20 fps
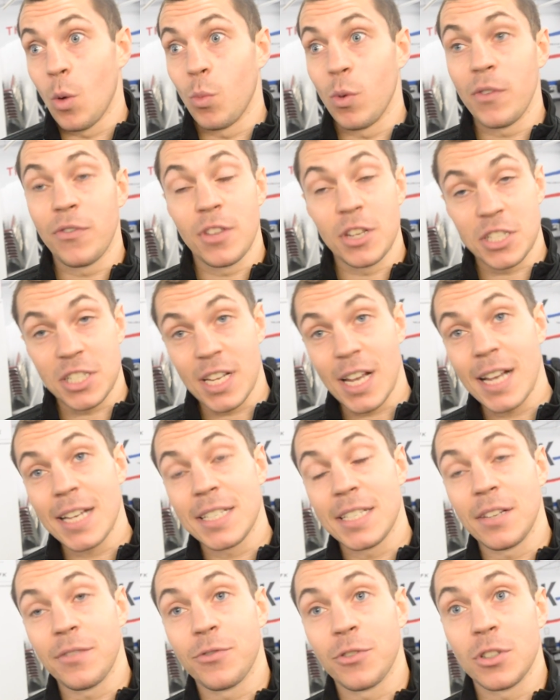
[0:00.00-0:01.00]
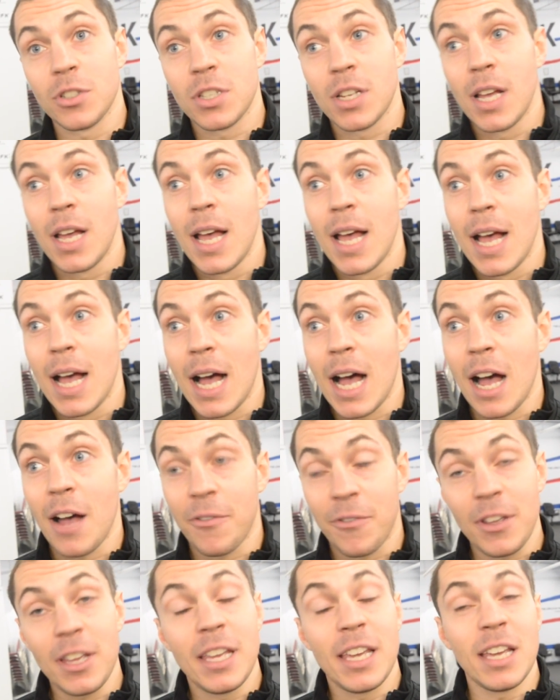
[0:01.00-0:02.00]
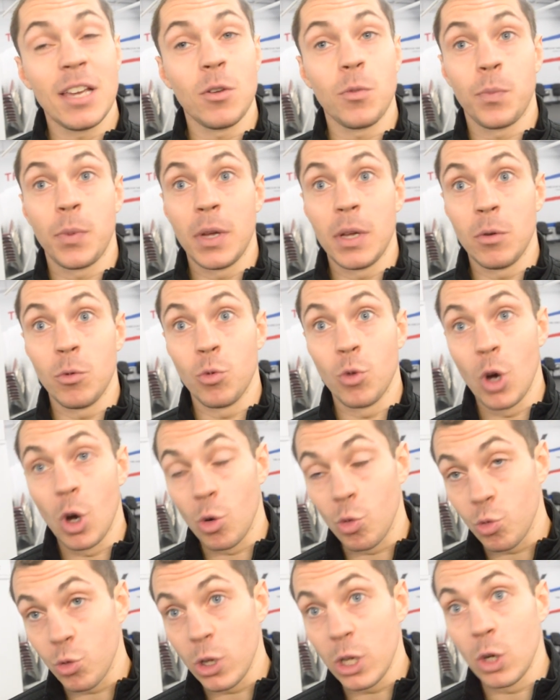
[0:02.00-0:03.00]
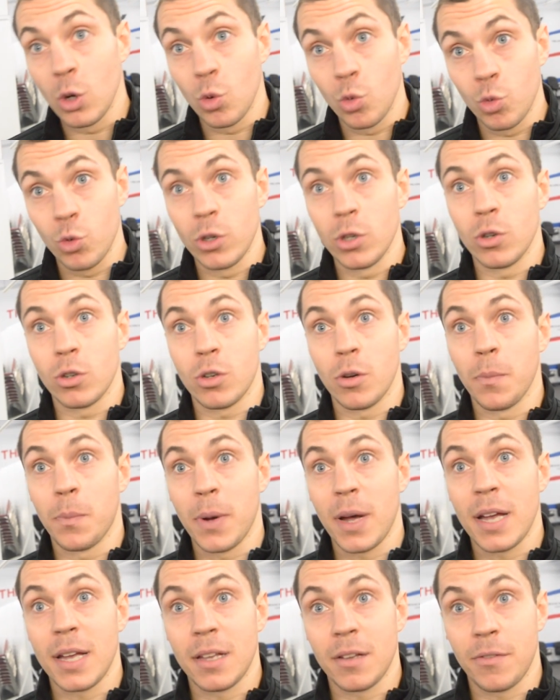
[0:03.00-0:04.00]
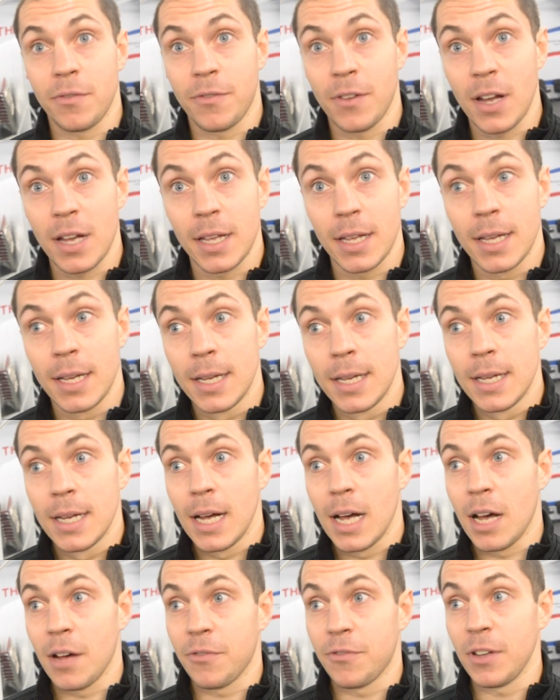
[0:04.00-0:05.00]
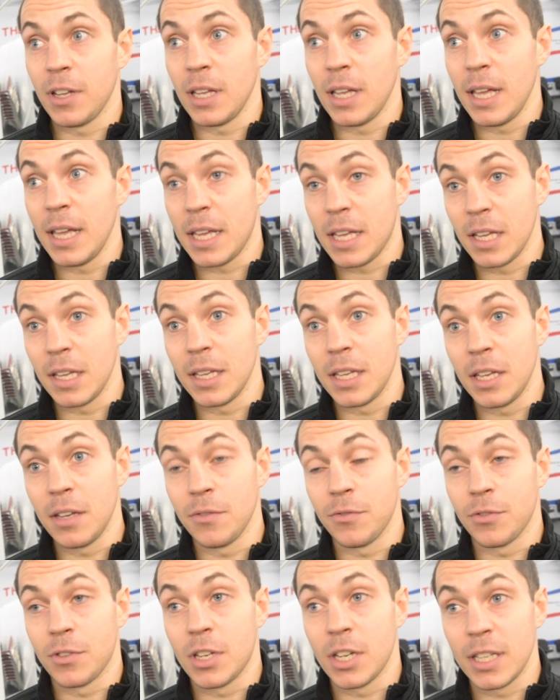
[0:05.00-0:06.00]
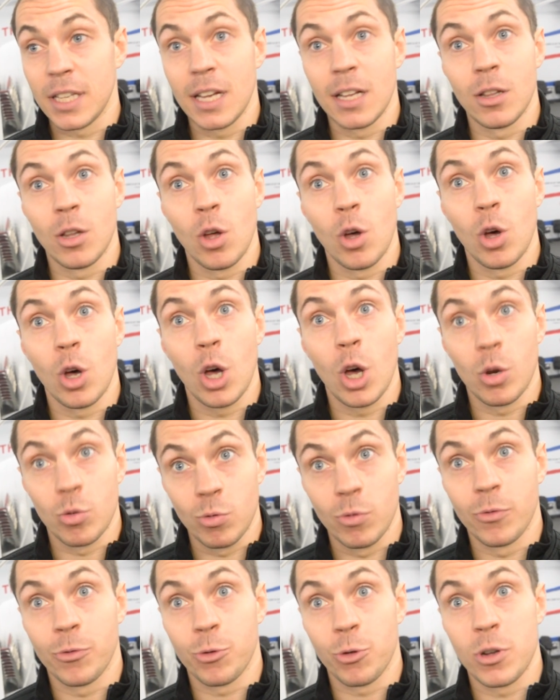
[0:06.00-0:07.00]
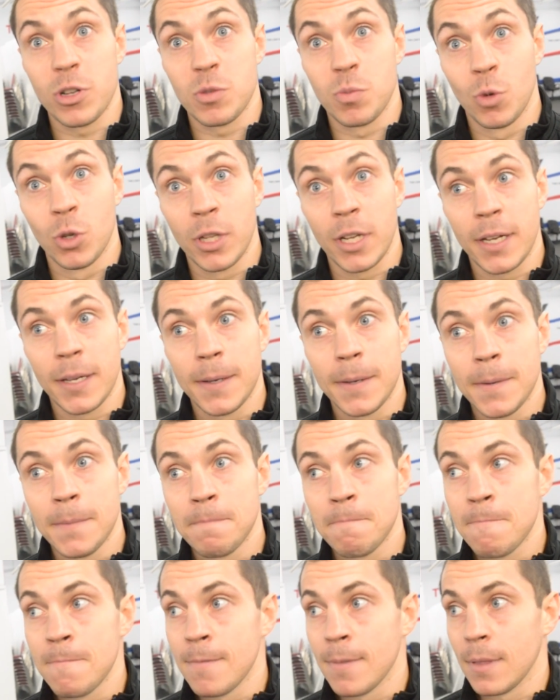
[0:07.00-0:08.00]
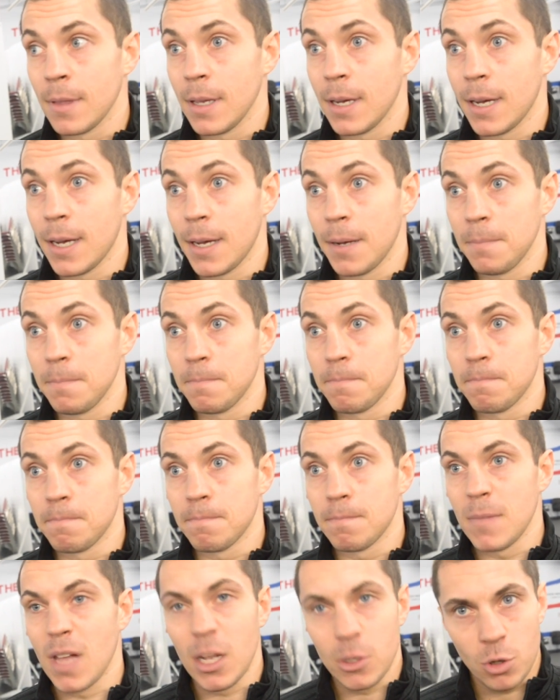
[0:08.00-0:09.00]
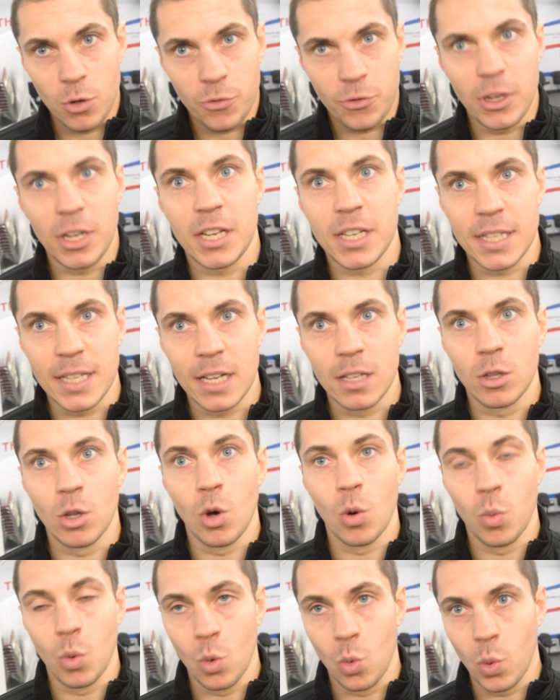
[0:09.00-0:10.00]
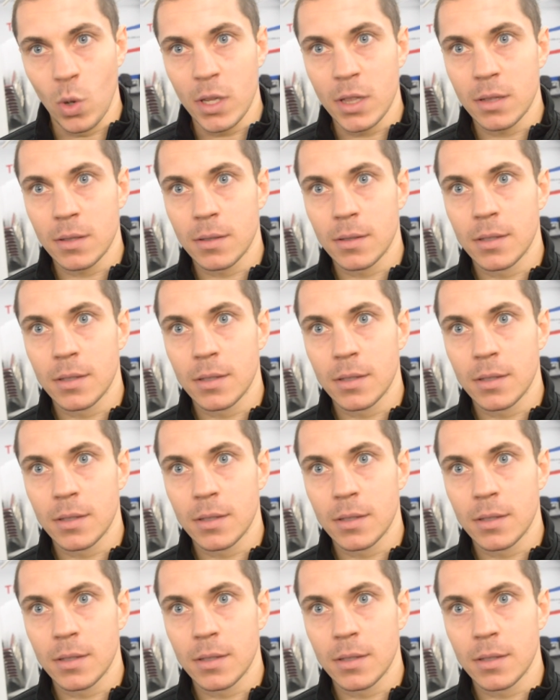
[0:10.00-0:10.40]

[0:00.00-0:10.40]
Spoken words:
with the size difference, I think it would be a real, real competitive fight. I think he can give Canelo a run for his money. I do think Canelo will win,